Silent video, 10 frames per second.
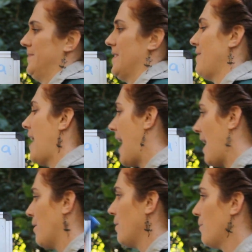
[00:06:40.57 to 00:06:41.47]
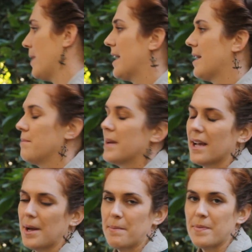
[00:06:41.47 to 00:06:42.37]
of how we can
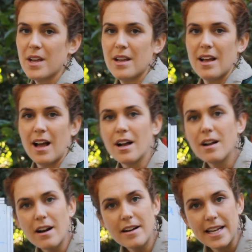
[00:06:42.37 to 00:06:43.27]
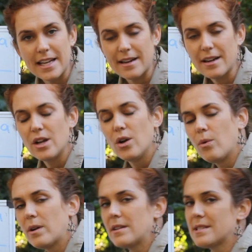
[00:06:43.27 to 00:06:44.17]
become a guardian.
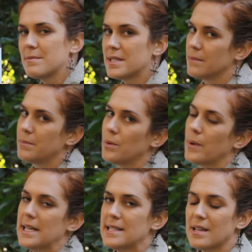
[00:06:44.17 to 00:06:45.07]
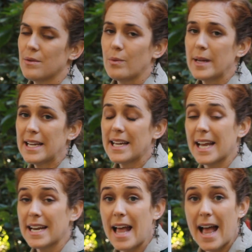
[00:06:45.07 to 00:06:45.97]
What are some simple ways that we
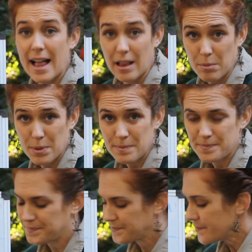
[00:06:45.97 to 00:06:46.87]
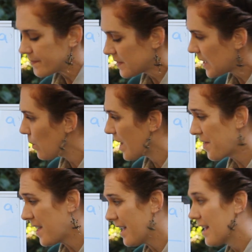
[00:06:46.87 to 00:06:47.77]
can help? Well, I
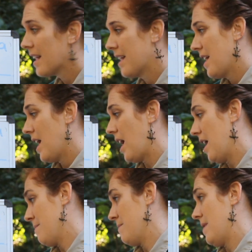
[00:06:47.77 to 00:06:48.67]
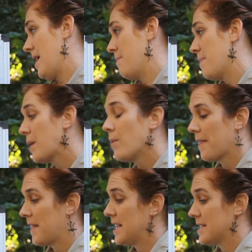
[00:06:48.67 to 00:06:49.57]
think a big
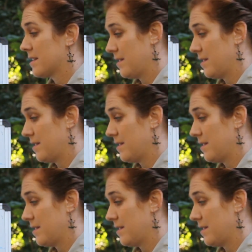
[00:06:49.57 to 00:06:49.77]
one that is